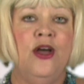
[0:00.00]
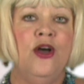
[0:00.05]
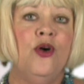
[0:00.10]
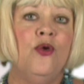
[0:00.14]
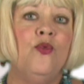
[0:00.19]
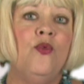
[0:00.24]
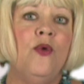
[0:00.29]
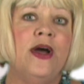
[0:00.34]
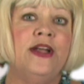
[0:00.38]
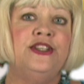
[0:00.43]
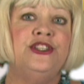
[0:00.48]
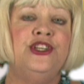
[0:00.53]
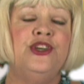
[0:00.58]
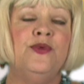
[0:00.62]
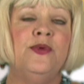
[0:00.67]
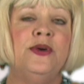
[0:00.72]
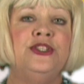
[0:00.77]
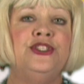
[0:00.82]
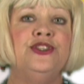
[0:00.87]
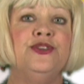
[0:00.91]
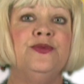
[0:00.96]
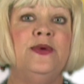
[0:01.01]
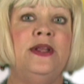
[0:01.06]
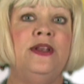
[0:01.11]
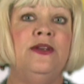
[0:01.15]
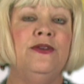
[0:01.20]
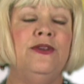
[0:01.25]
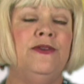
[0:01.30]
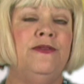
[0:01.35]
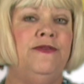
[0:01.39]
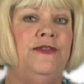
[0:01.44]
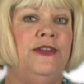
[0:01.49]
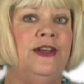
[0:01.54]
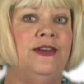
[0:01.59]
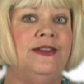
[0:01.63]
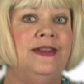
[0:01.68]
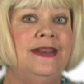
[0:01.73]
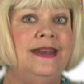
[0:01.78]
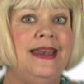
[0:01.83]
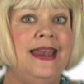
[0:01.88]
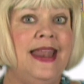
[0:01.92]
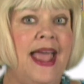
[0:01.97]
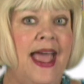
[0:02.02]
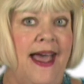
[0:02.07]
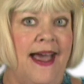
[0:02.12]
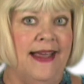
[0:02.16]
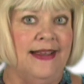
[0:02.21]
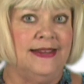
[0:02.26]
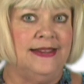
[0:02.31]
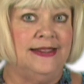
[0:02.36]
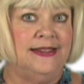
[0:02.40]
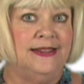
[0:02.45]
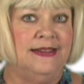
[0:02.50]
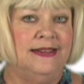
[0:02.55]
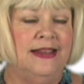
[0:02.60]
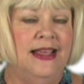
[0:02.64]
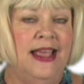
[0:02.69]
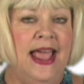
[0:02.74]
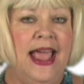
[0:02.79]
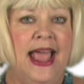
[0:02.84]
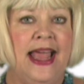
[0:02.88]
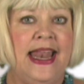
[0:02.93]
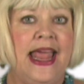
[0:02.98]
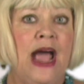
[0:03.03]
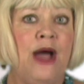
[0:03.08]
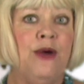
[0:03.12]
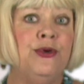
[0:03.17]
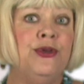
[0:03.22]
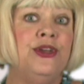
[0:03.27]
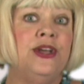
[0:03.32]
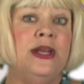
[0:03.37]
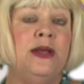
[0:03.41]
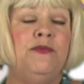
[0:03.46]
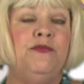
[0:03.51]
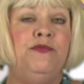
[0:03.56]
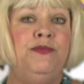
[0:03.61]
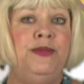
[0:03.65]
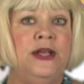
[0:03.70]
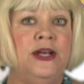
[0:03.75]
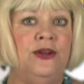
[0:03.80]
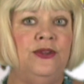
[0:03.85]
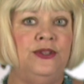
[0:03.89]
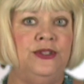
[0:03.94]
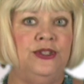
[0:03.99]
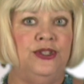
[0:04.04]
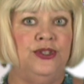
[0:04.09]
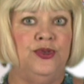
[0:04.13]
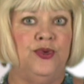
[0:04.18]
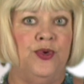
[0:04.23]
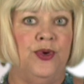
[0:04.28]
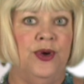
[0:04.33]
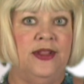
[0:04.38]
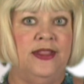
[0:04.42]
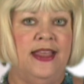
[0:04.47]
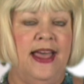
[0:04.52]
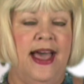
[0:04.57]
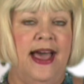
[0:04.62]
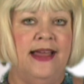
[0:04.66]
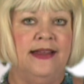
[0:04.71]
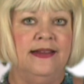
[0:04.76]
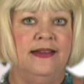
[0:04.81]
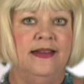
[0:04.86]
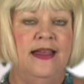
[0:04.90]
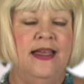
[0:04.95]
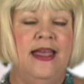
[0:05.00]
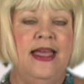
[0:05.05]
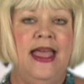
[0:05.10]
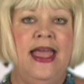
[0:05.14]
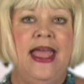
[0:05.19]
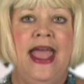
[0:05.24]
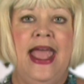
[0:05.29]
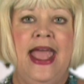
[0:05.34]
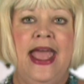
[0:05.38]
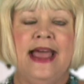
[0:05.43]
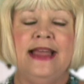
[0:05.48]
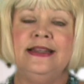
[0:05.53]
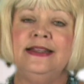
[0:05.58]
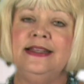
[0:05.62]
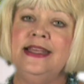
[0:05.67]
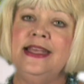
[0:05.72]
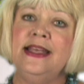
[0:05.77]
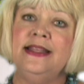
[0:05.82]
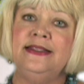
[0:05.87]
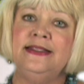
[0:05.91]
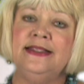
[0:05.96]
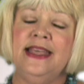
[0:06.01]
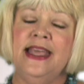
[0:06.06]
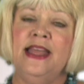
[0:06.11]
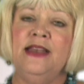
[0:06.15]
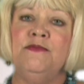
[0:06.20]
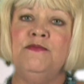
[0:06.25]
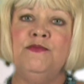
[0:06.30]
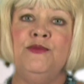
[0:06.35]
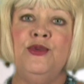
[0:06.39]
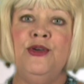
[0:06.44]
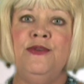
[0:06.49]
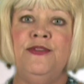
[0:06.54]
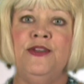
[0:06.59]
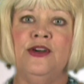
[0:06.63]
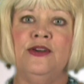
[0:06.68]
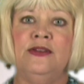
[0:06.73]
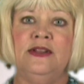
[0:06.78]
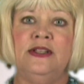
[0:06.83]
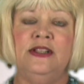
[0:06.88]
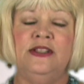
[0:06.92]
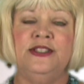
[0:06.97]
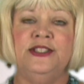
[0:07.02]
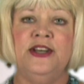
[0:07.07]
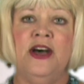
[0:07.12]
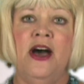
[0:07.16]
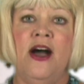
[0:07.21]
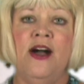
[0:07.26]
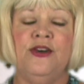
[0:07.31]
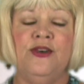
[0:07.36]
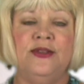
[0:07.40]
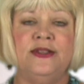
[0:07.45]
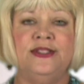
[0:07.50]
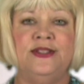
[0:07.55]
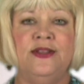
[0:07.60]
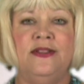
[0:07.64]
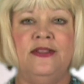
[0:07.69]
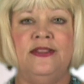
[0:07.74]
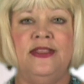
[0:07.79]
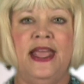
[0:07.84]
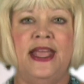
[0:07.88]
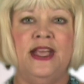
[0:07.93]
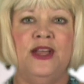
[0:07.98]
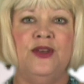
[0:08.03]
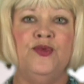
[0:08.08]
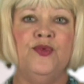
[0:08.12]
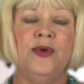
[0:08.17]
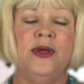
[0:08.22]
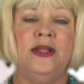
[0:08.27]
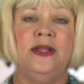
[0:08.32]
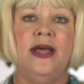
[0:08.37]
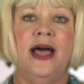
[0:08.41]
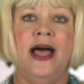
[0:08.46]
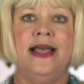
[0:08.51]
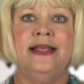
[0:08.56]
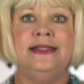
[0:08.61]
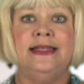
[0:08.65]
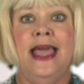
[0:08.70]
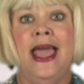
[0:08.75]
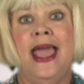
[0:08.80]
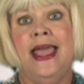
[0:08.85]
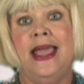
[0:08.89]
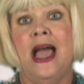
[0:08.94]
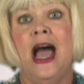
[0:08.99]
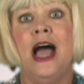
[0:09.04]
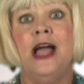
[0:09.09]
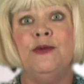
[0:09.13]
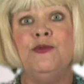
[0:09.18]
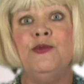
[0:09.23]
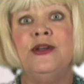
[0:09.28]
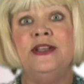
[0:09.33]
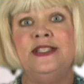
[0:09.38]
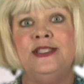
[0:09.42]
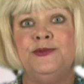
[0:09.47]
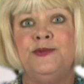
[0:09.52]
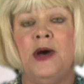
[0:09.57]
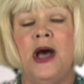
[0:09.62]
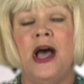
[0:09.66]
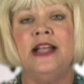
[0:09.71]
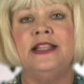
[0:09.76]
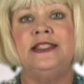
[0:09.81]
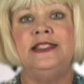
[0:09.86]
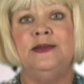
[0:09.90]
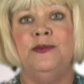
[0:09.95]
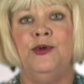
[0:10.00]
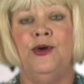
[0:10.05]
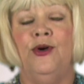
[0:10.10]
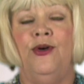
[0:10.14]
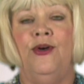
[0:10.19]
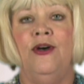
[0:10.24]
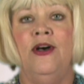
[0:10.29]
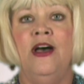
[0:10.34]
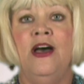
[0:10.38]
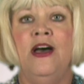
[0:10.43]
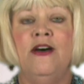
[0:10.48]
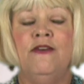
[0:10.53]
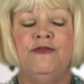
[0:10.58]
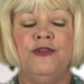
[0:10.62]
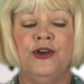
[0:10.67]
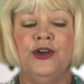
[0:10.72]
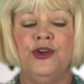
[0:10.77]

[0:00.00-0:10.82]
What do you want your reader to feel next? And how are you going to build toward that? And kids can move their little toggles so that they can realize, hey, I'm responsible for